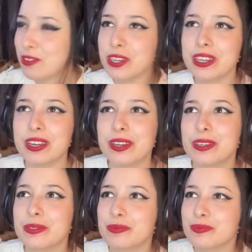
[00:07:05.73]
Very,
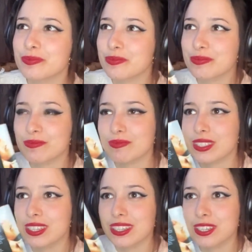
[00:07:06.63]
you
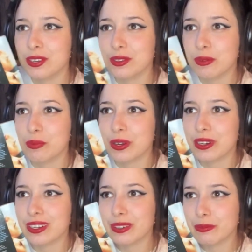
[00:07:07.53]
know the
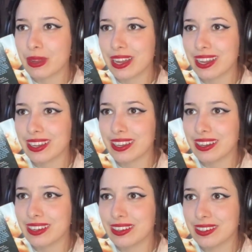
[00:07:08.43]
book by,
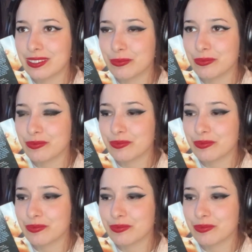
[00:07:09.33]
oh